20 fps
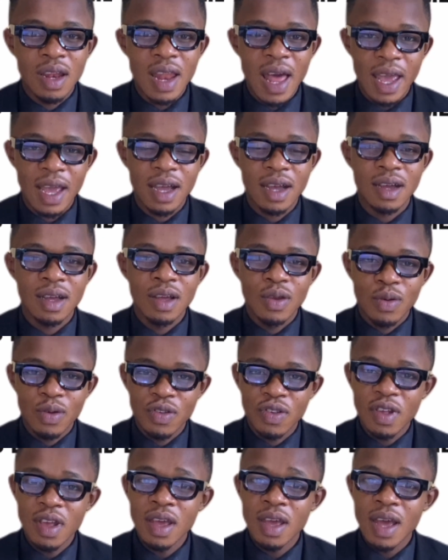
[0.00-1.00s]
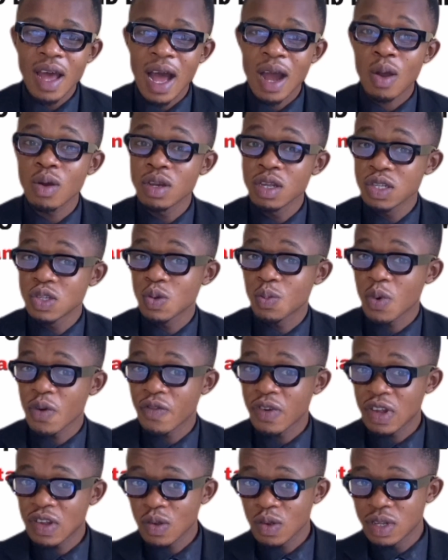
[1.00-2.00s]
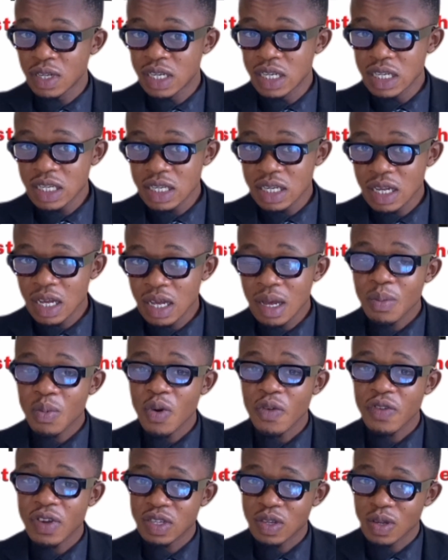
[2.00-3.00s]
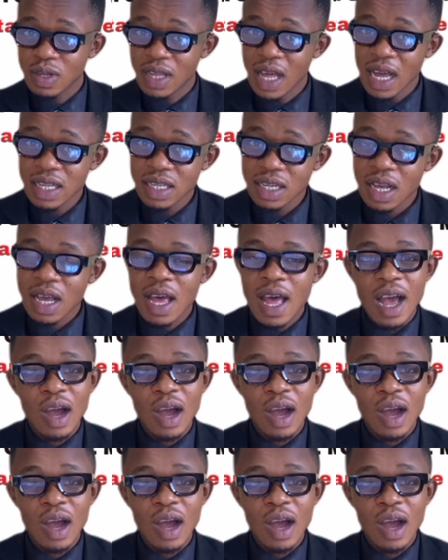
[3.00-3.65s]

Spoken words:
Like you say, according to Professor this, Professor that,